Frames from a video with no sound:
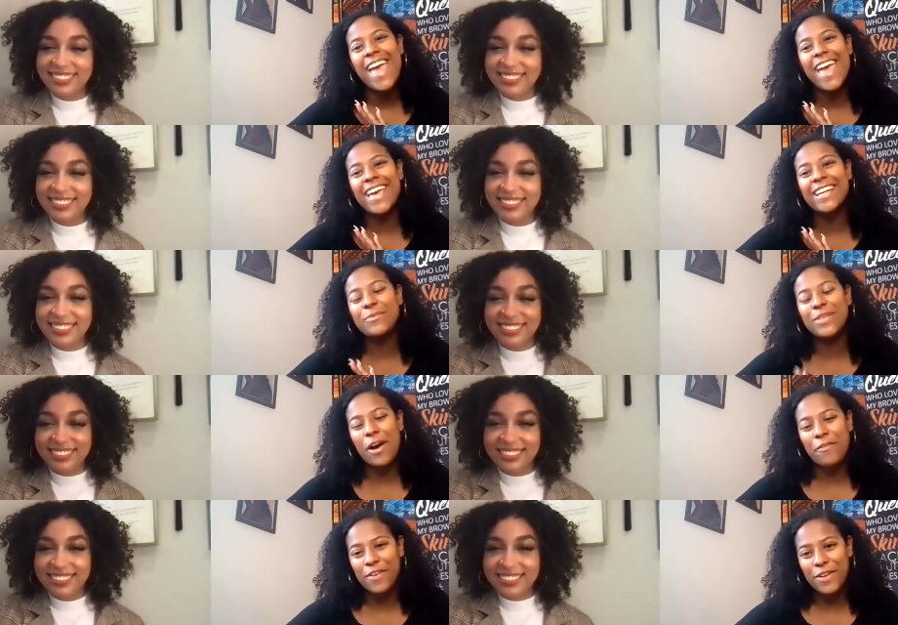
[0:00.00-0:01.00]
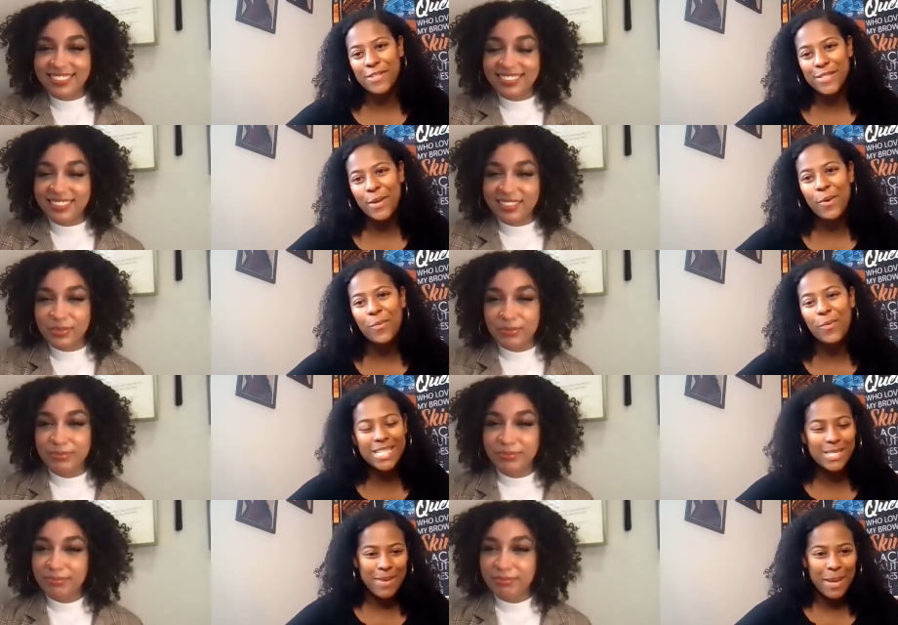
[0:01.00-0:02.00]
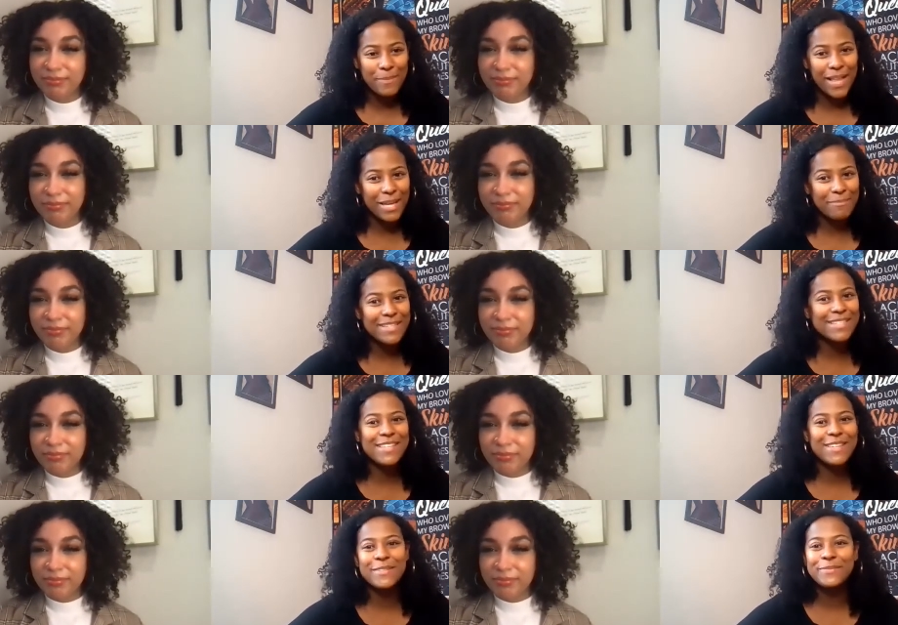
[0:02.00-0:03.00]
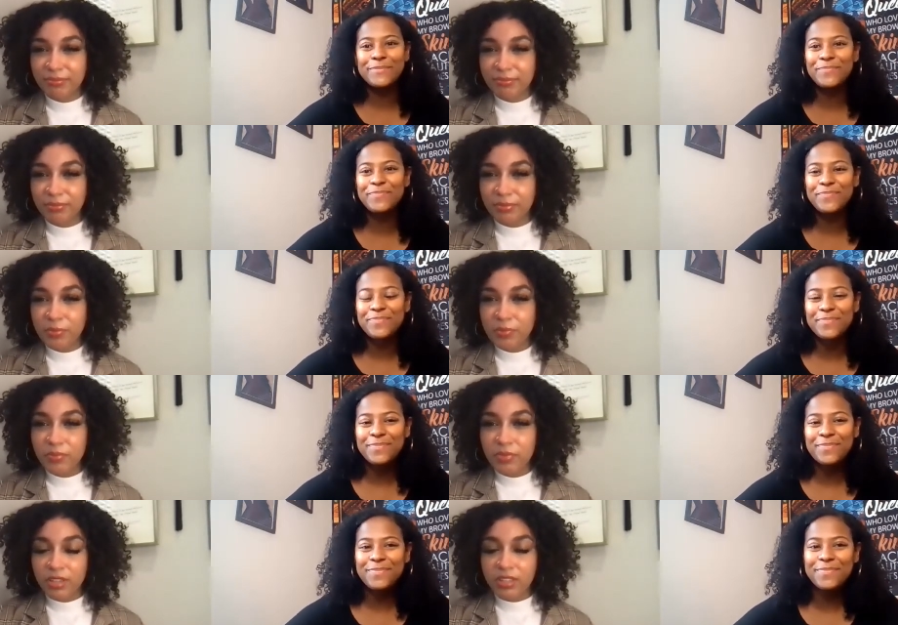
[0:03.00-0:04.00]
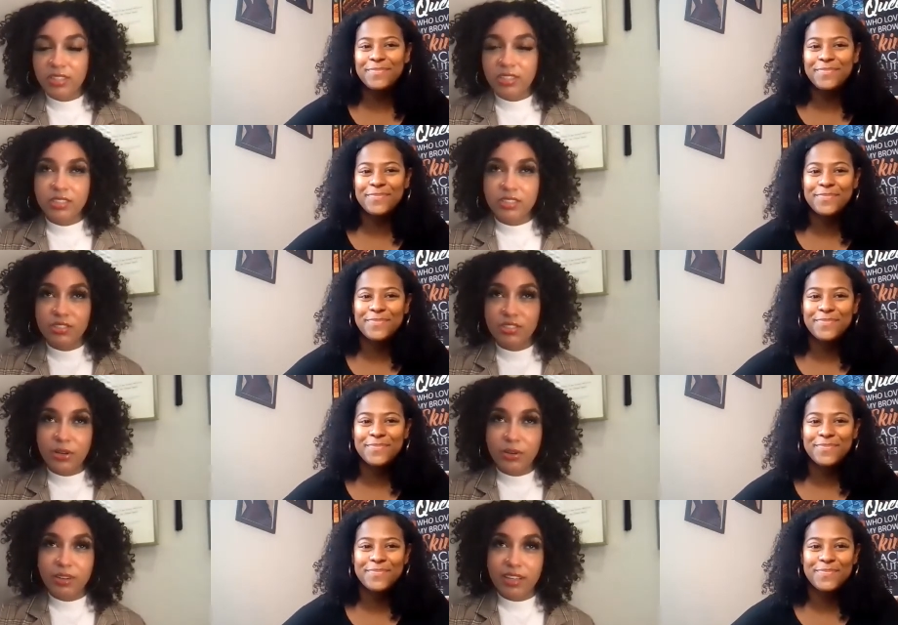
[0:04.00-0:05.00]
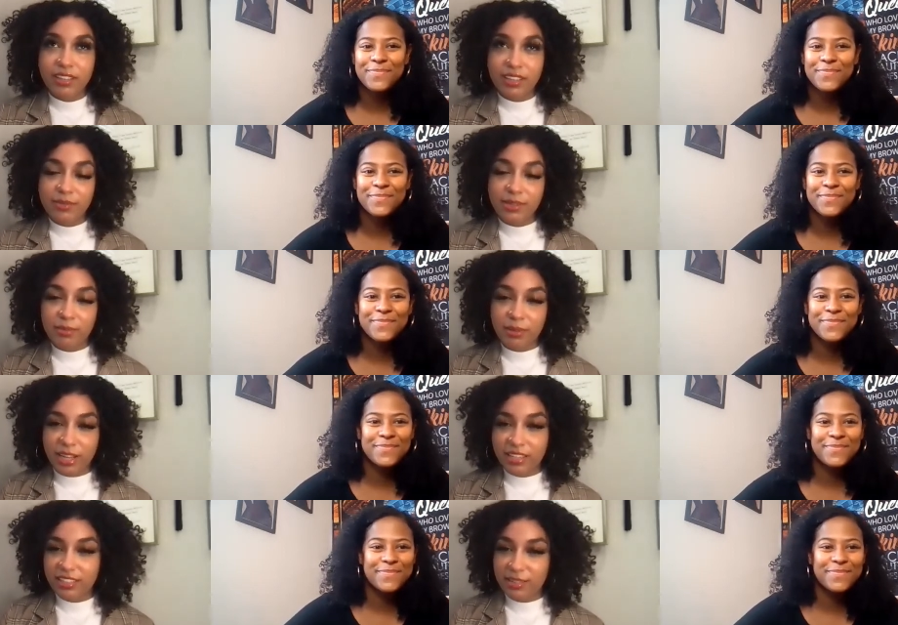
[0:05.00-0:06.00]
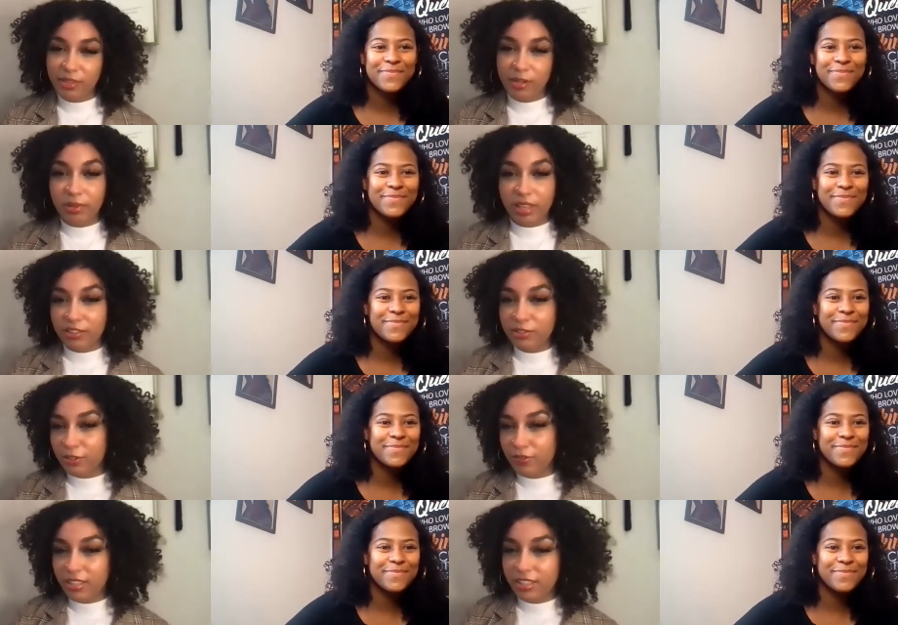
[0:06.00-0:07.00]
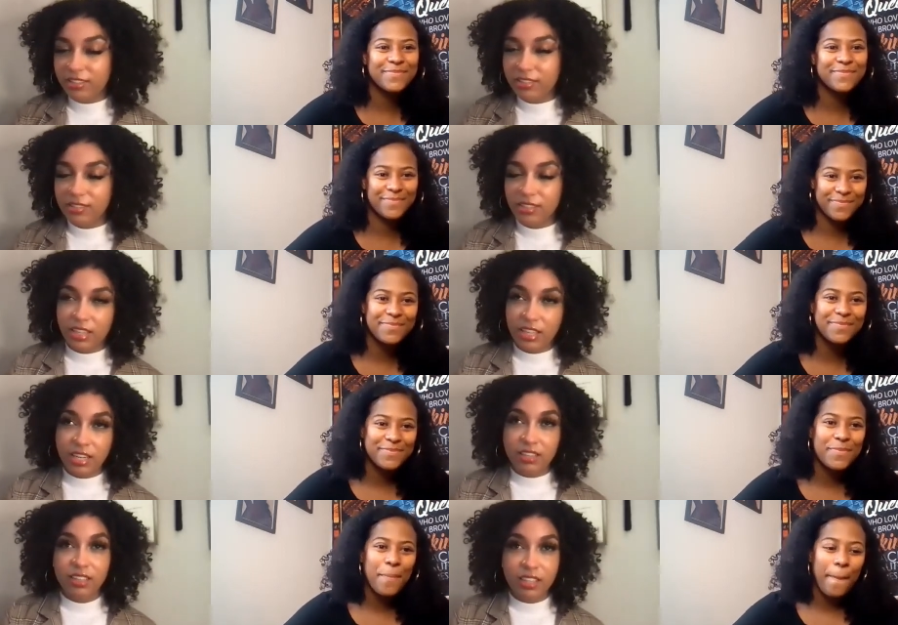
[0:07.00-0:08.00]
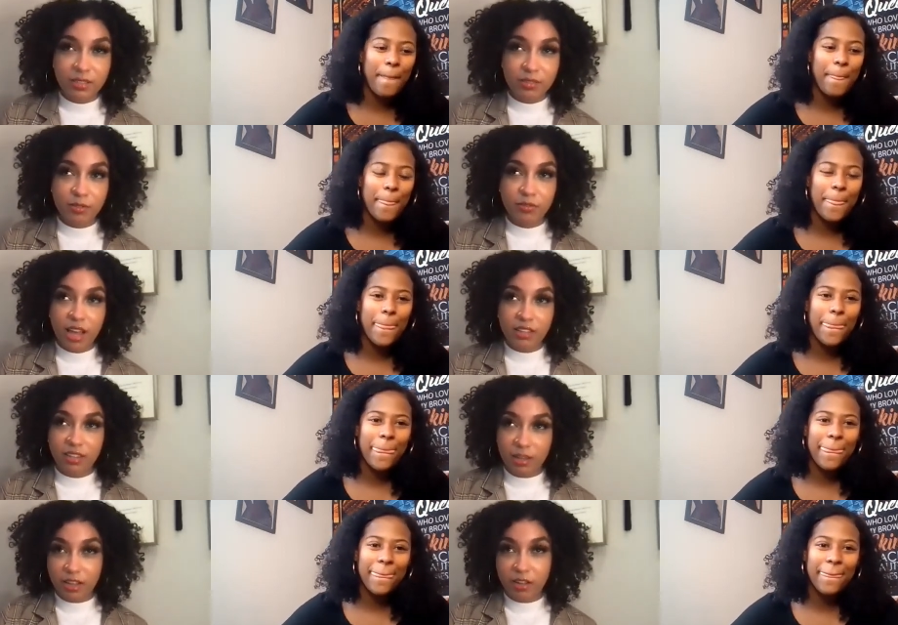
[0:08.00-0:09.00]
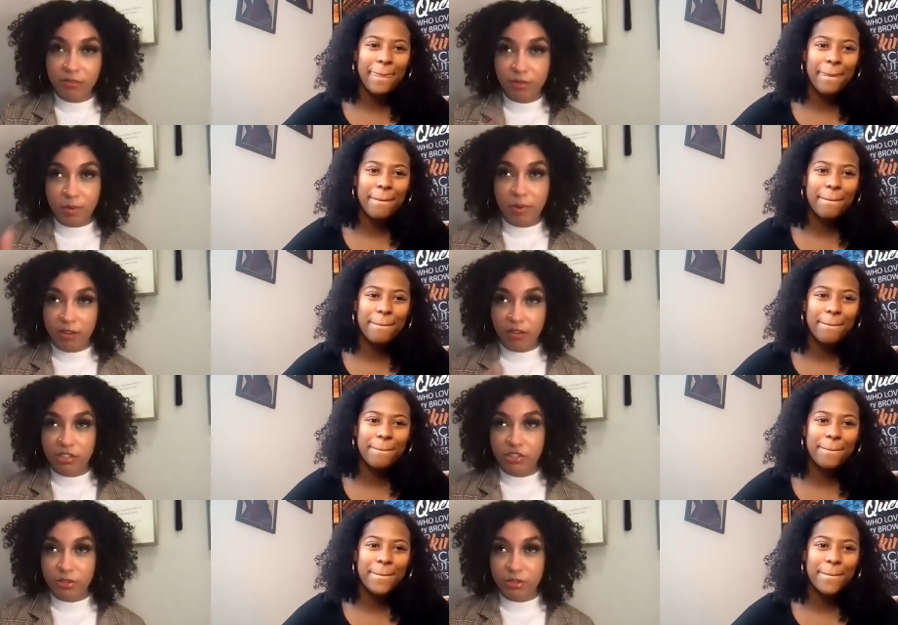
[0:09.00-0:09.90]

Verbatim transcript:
Speaker 1: And without further ado, what does being Black mean to you?
Speaker 2: So I think being Black can mean a platitude of things. And I think the fact that I come from a biracial